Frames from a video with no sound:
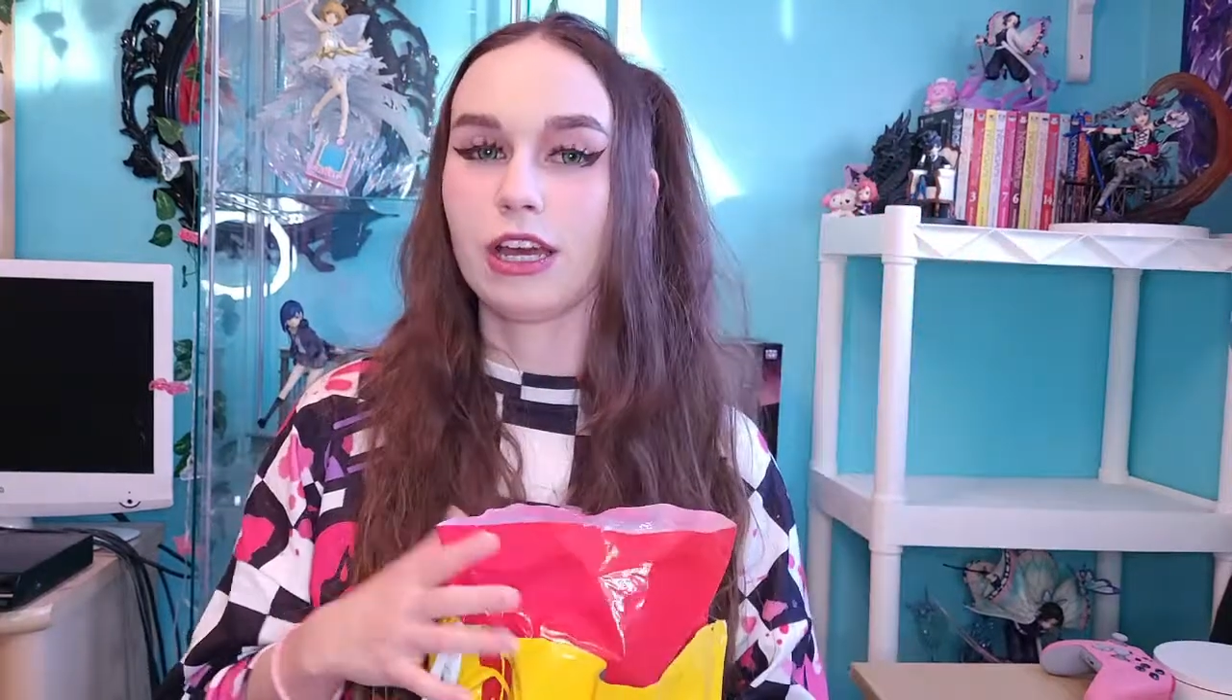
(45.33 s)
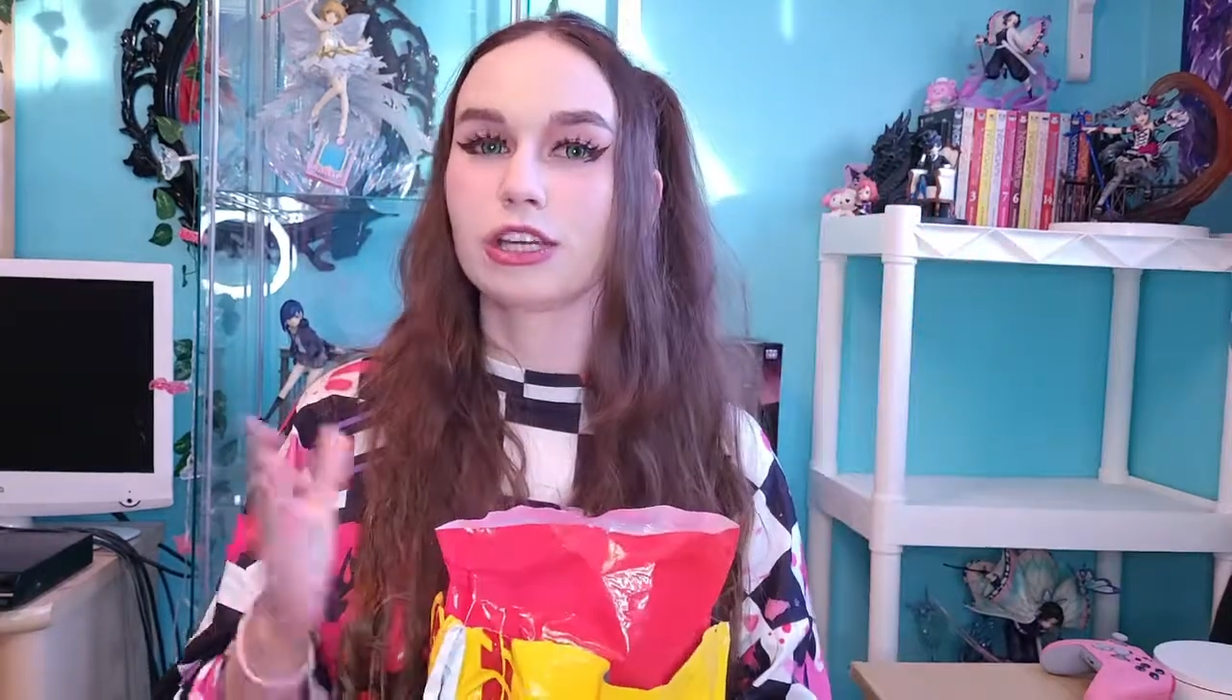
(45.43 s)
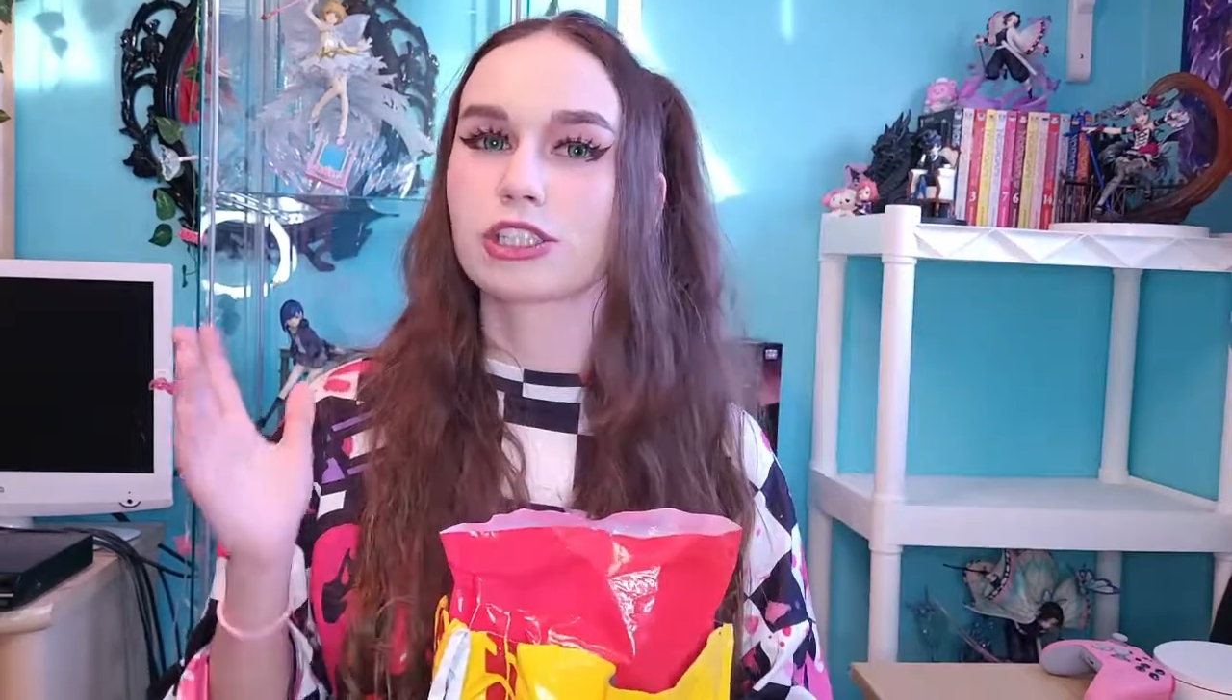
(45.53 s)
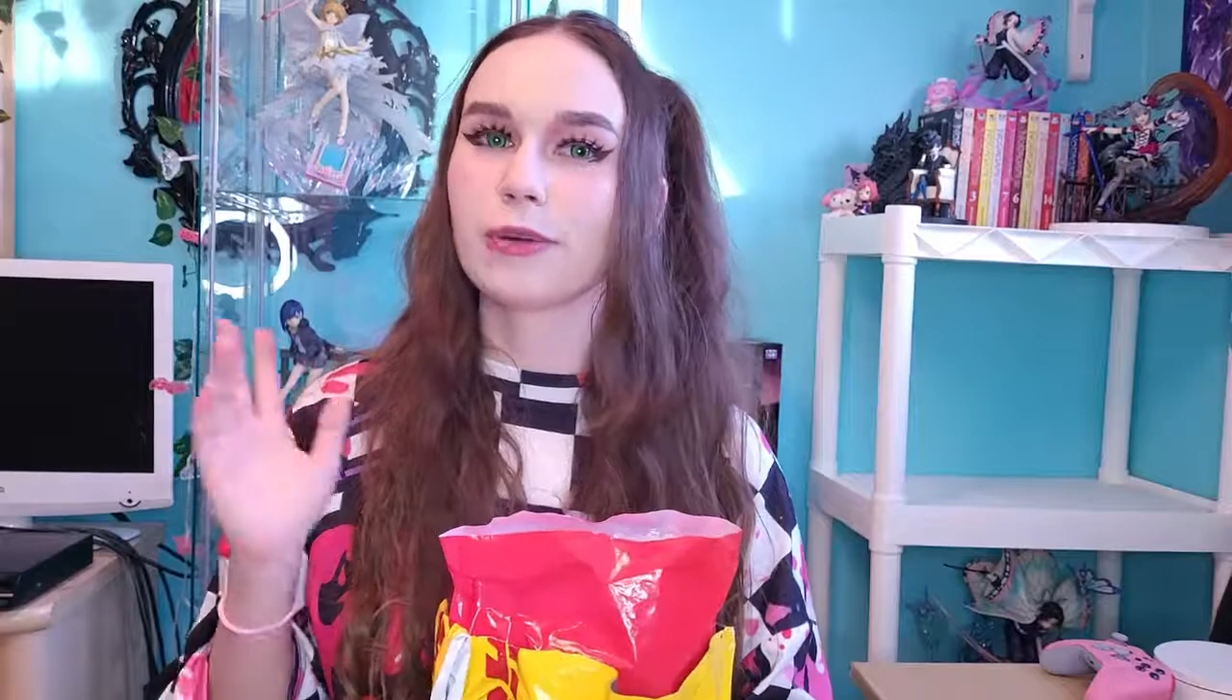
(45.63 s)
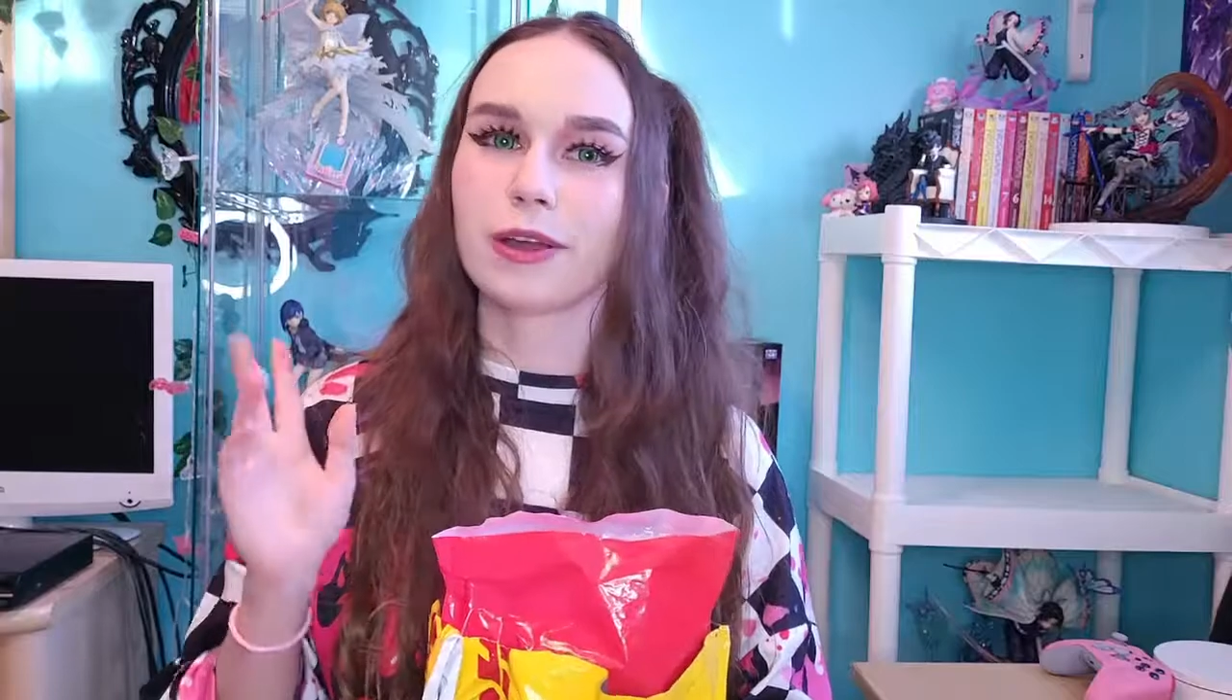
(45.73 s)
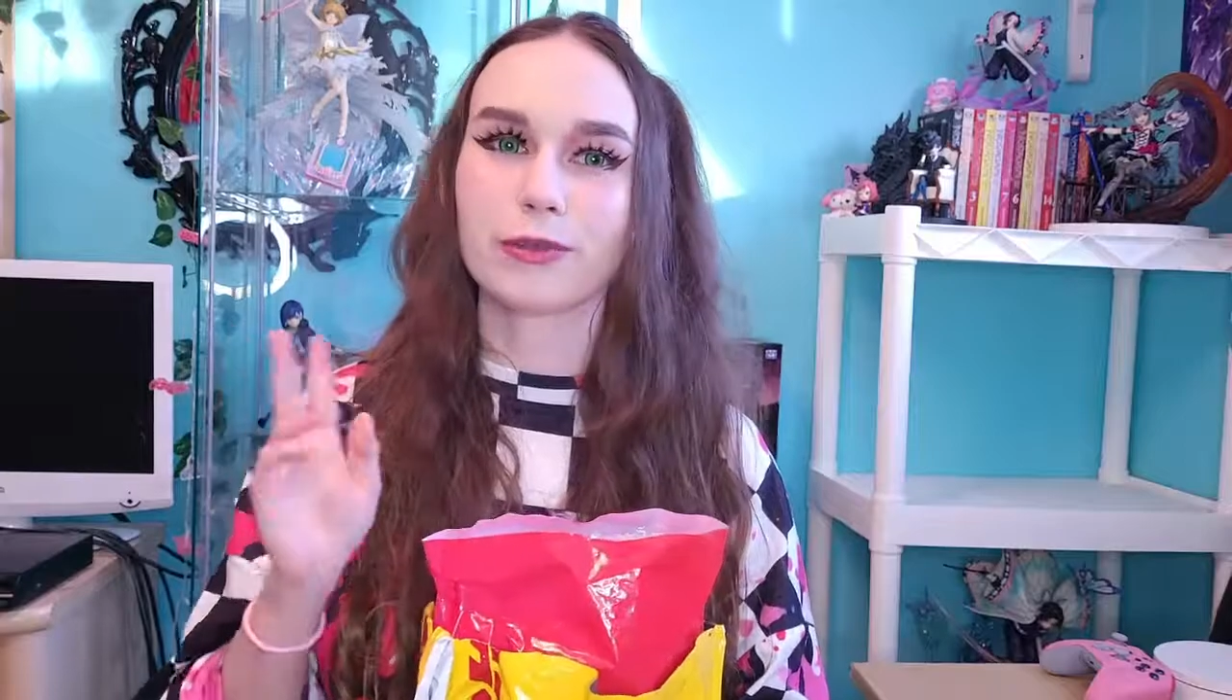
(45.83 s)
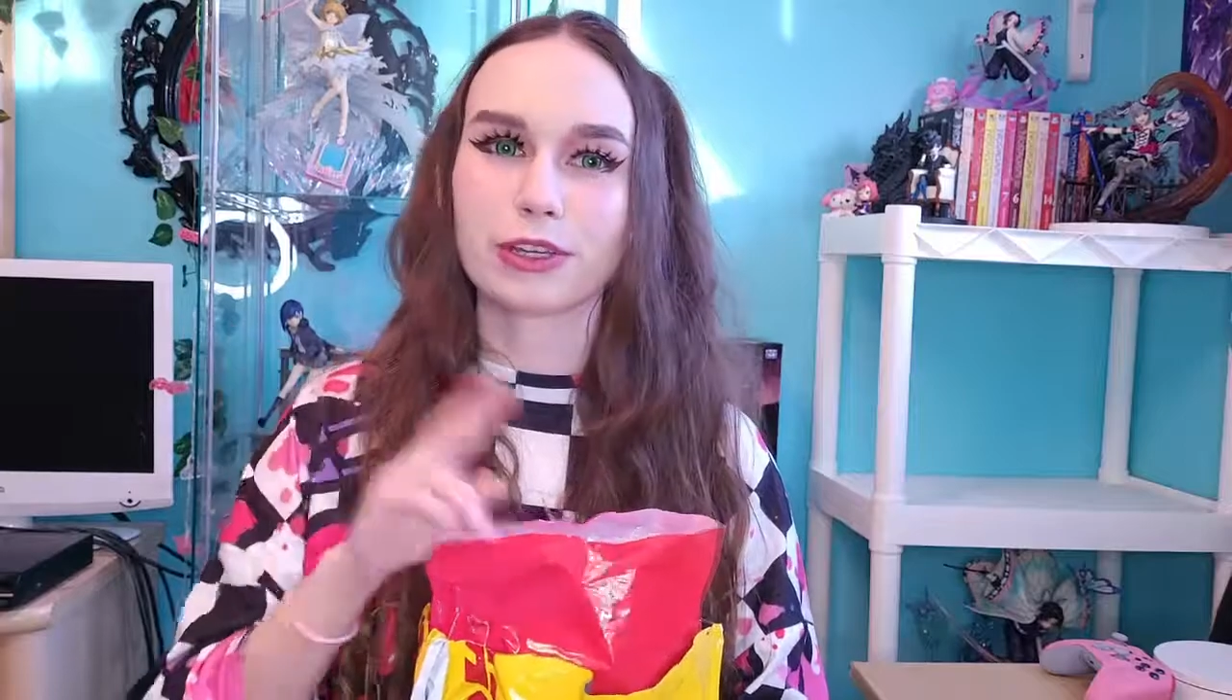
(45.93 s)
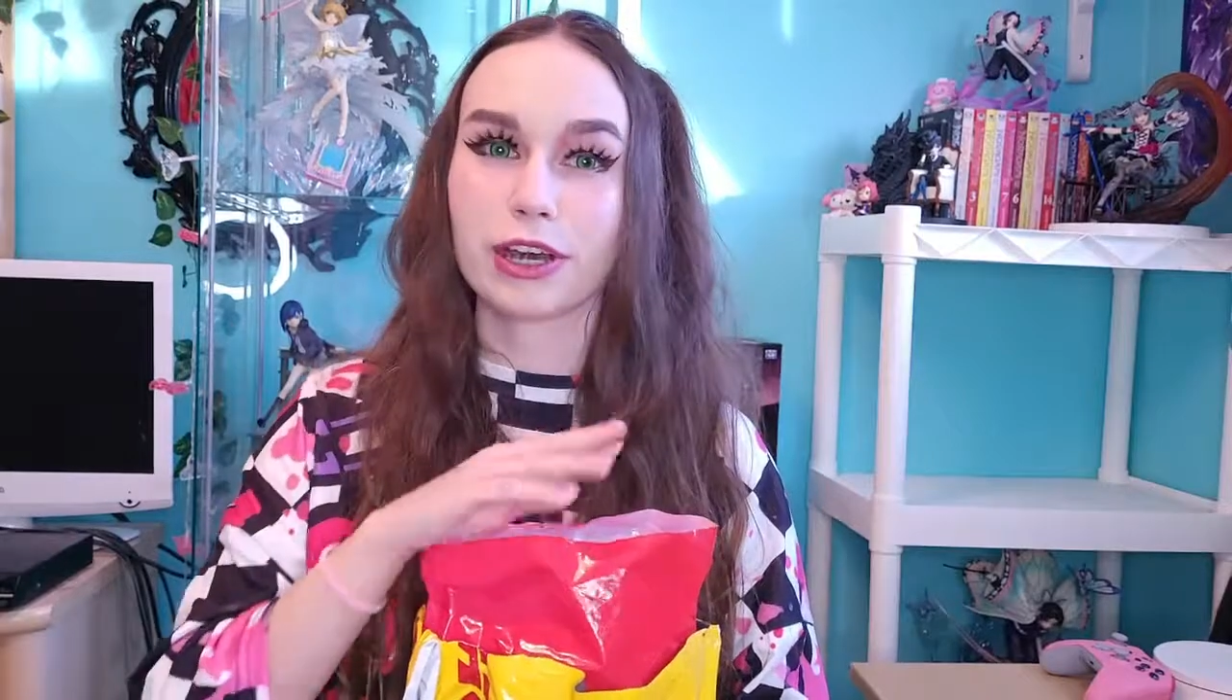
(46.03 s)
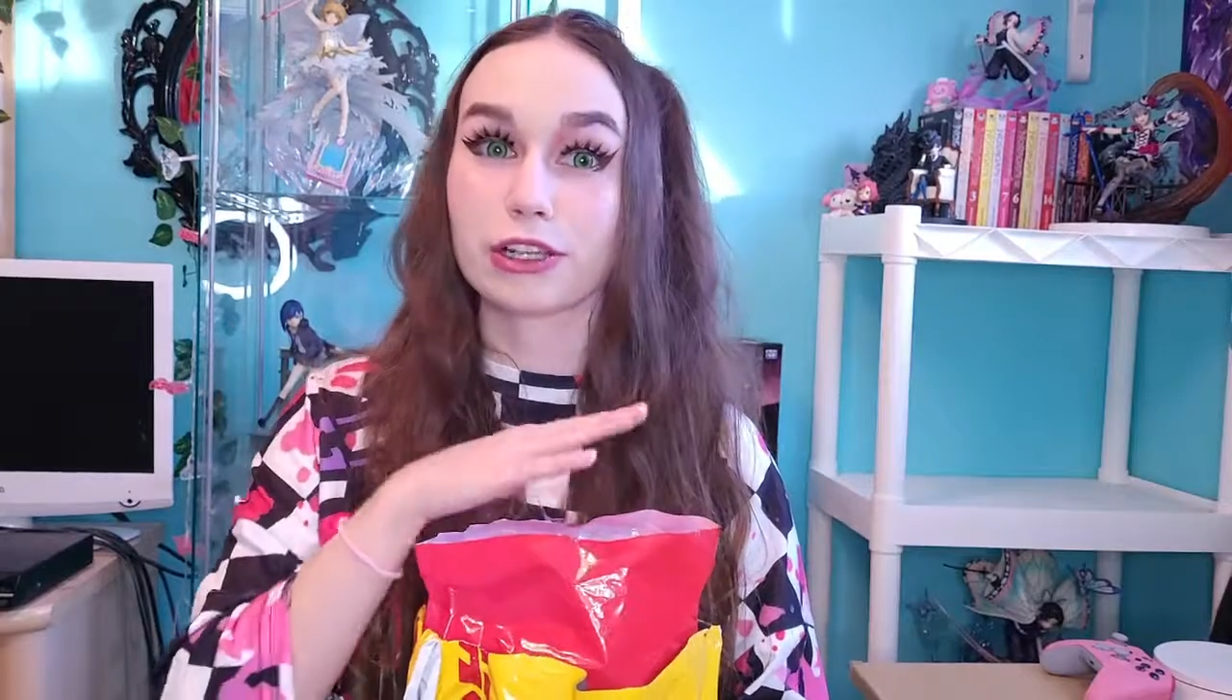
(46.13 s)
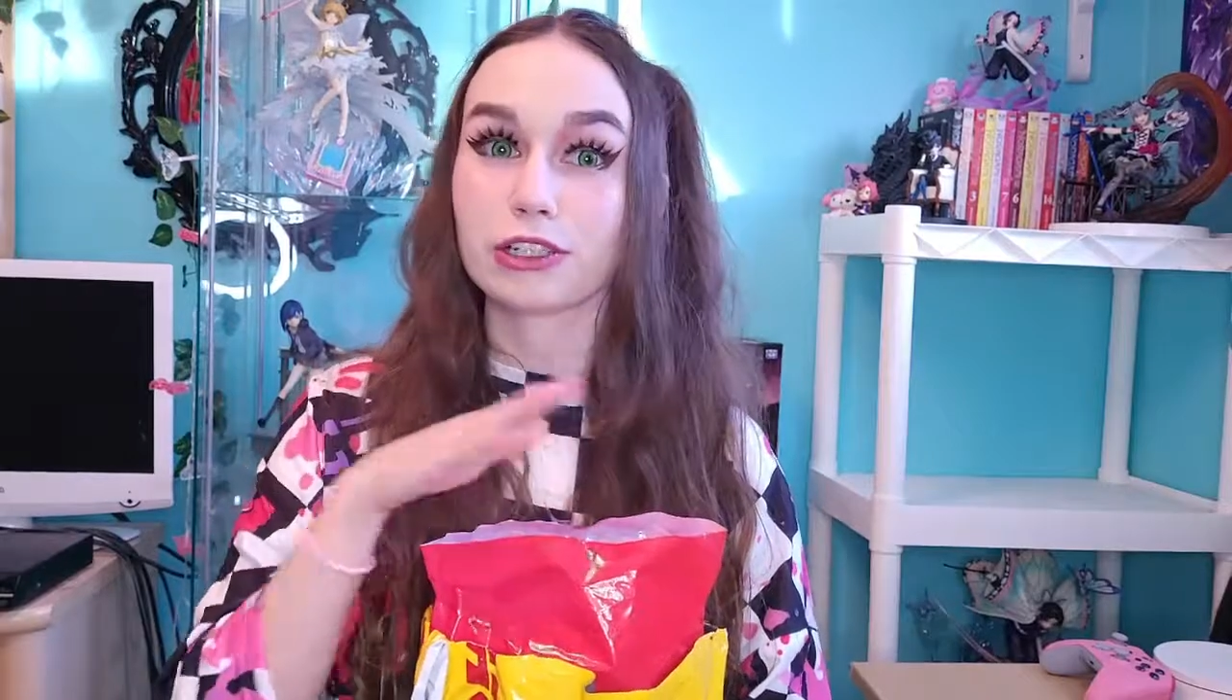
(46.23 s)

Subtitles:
So I only got